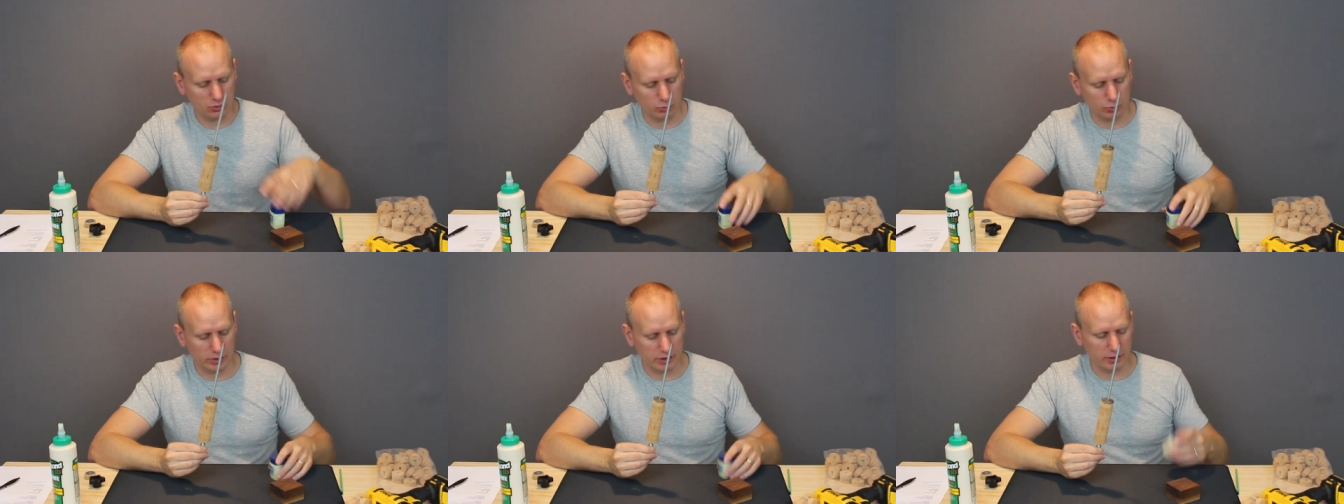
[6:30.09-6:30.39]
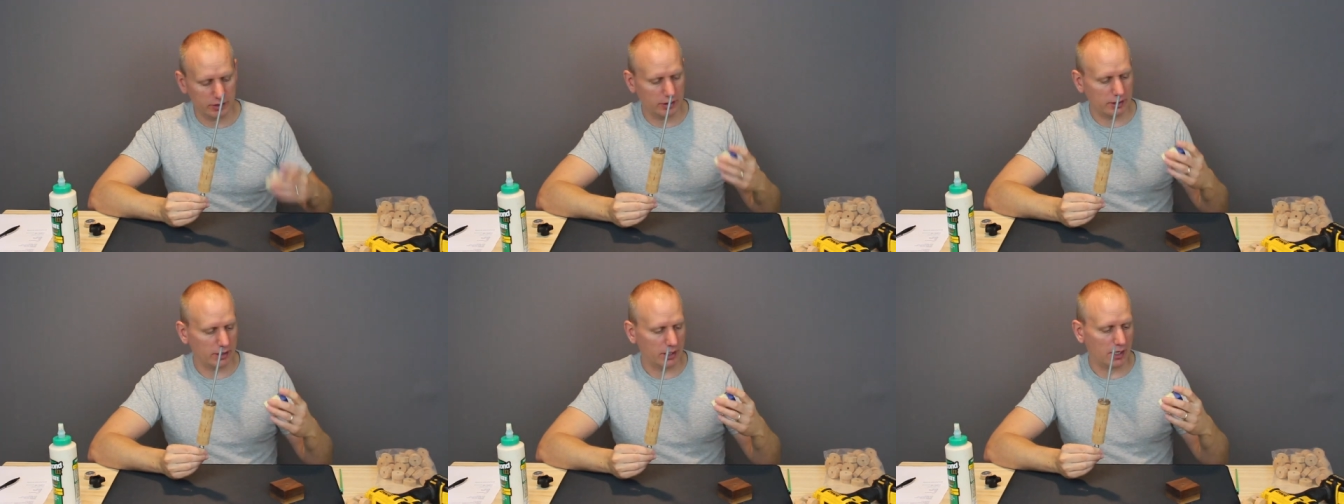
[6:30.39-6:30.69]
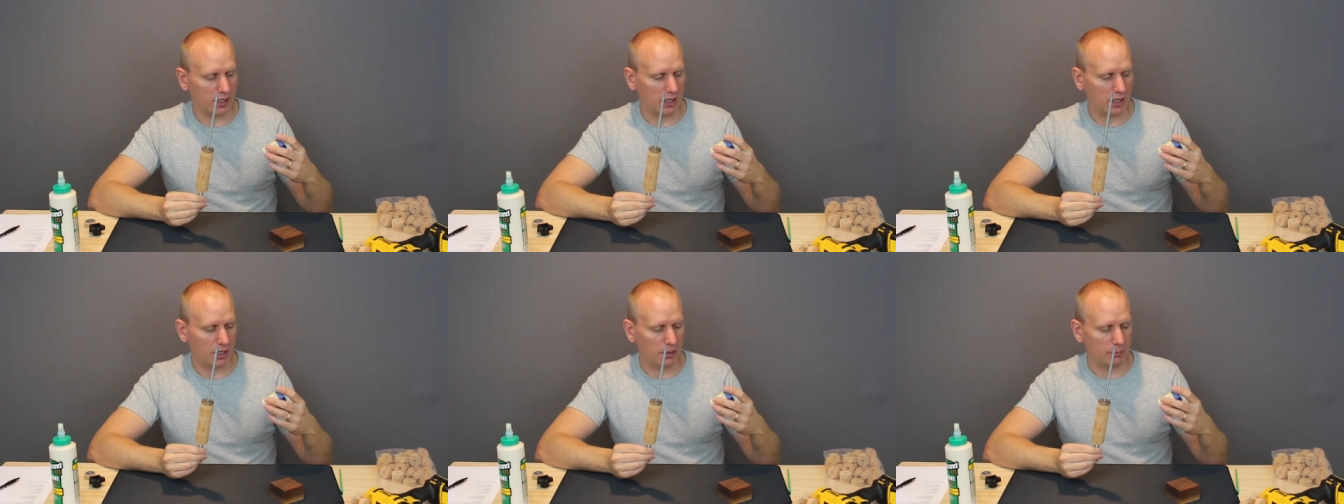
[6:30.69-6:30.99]
with
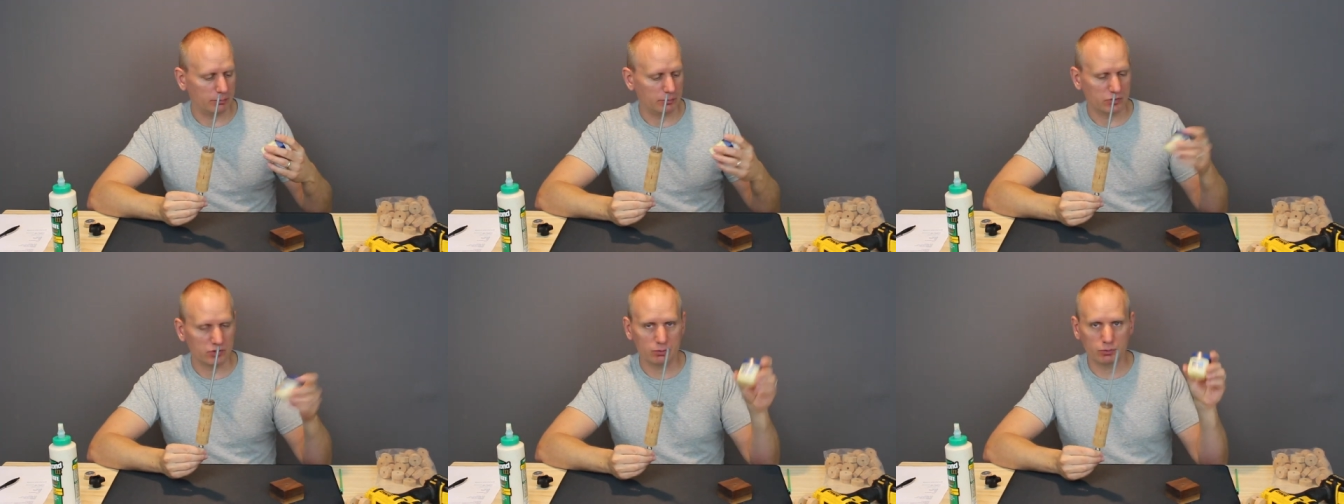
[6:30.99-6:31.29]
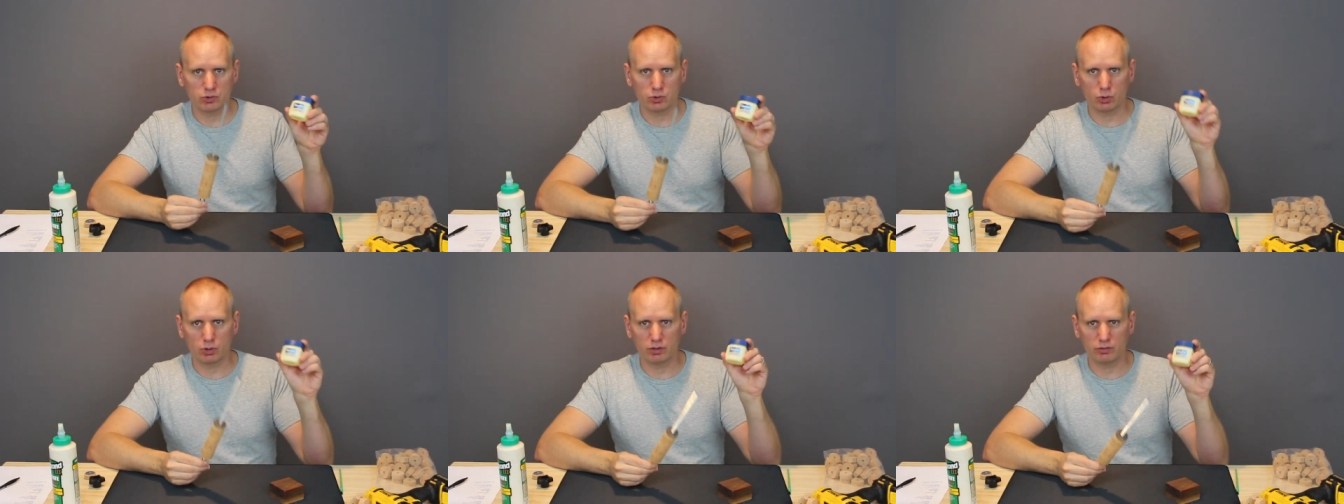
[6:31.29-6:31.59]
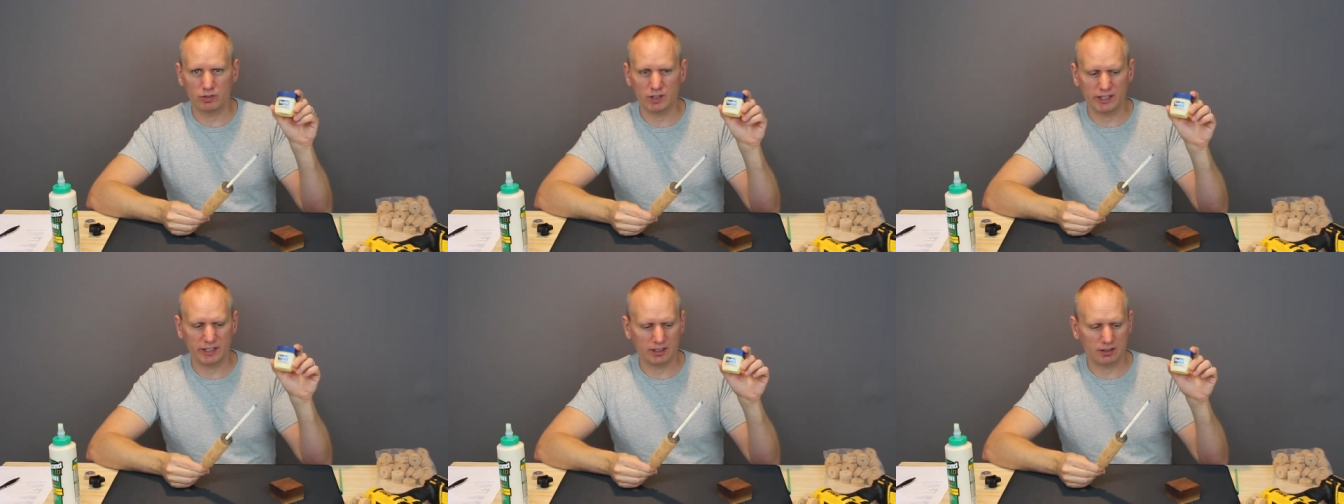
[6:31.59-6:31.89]
some sort
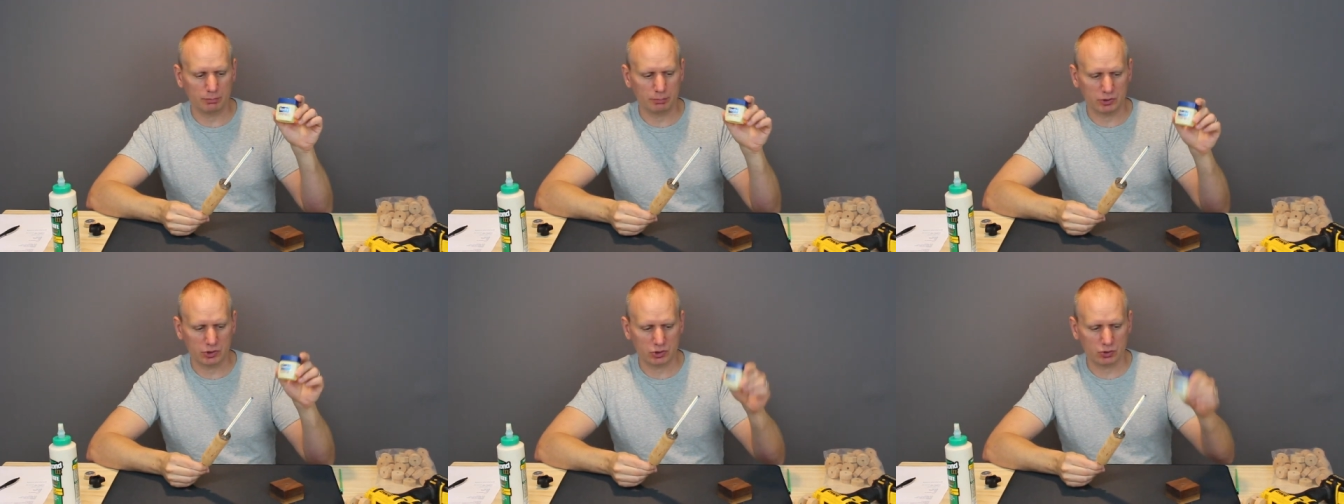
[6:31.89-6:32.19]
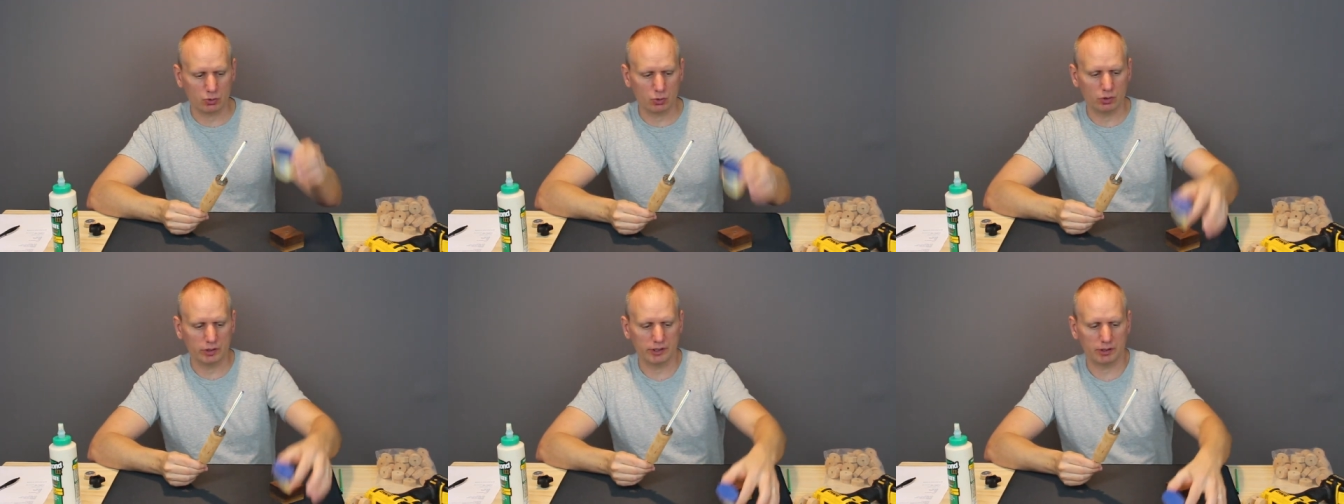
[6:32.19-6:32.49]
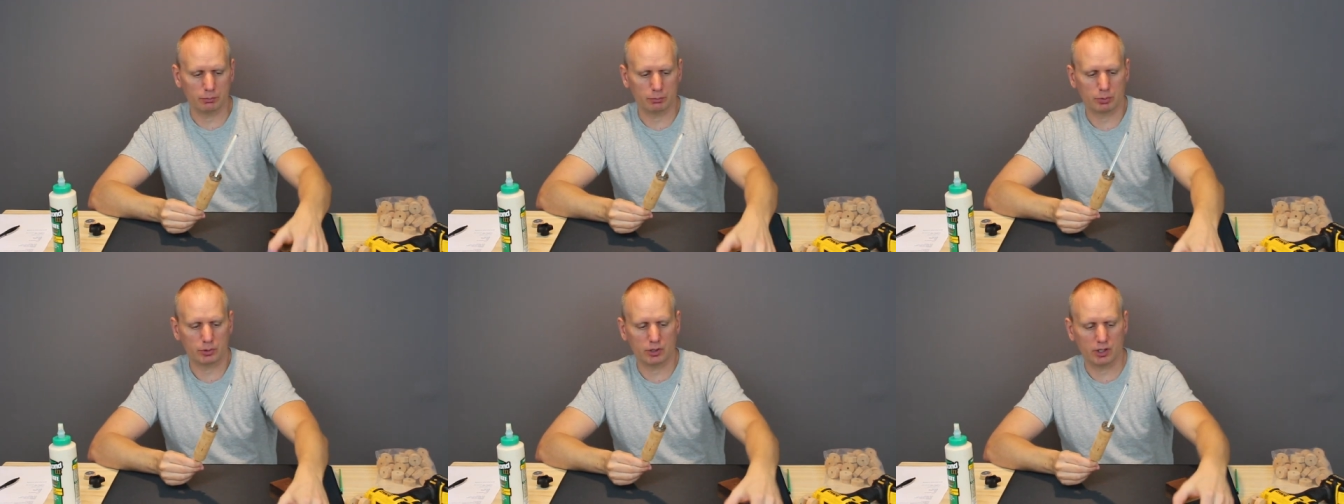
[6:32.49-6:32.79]
of like
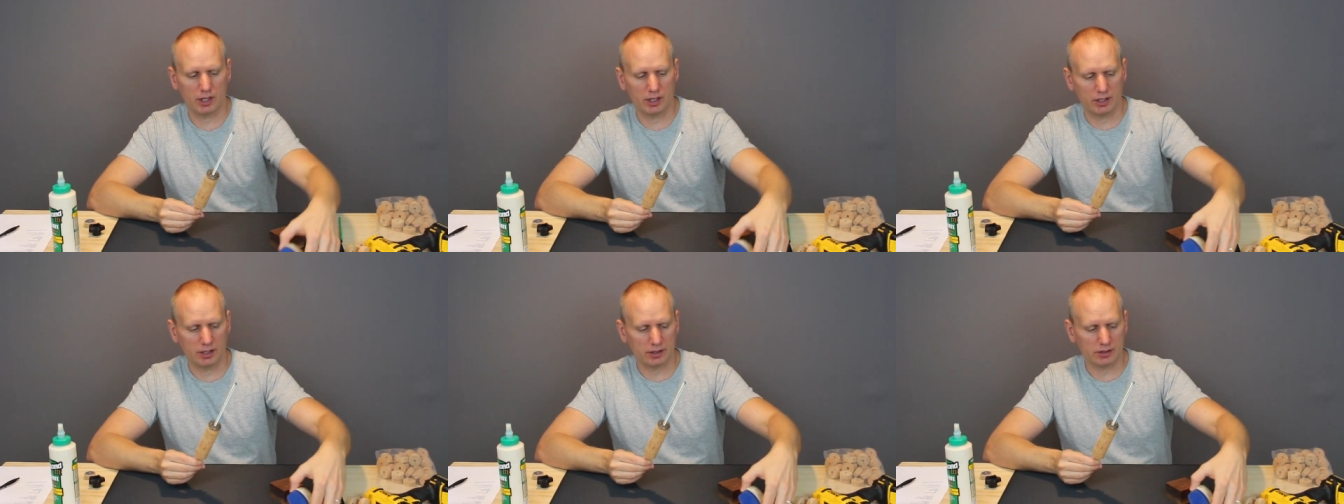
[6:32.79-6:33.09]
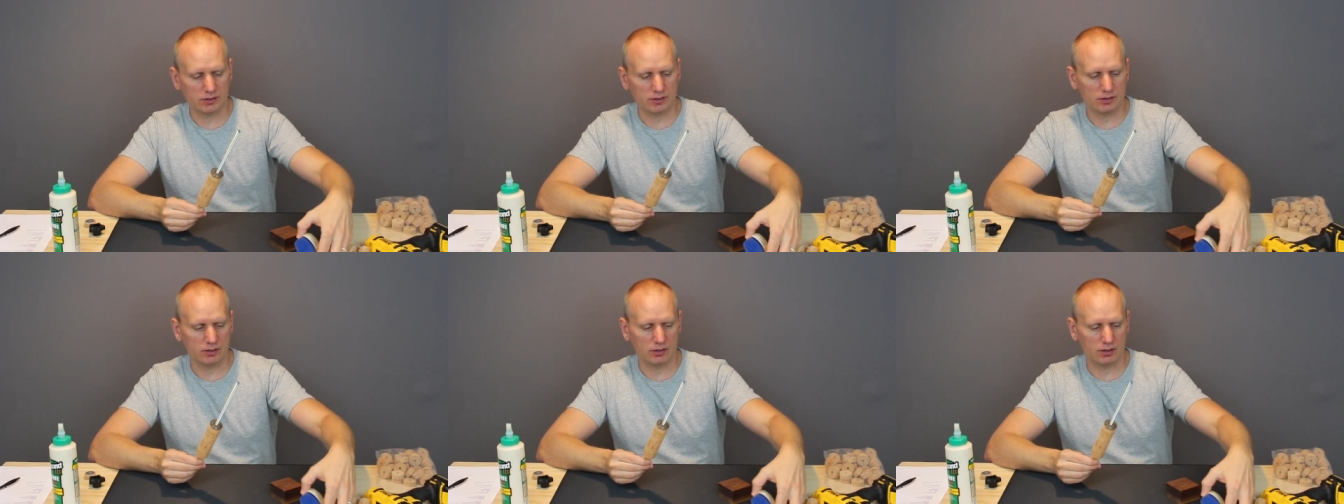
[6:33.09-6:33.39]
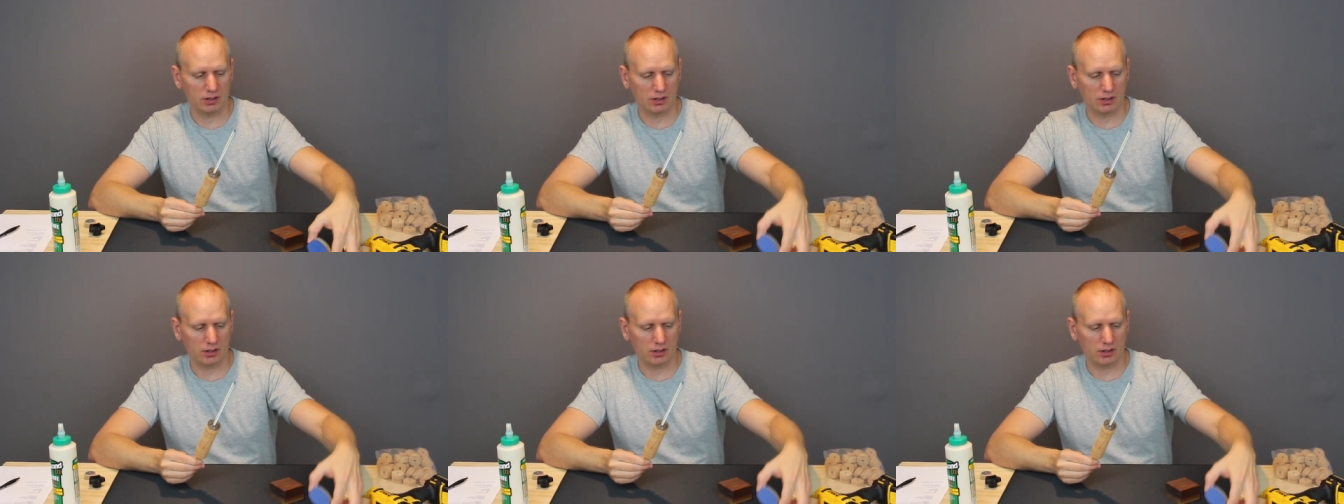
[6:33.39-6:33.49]
petroleum product.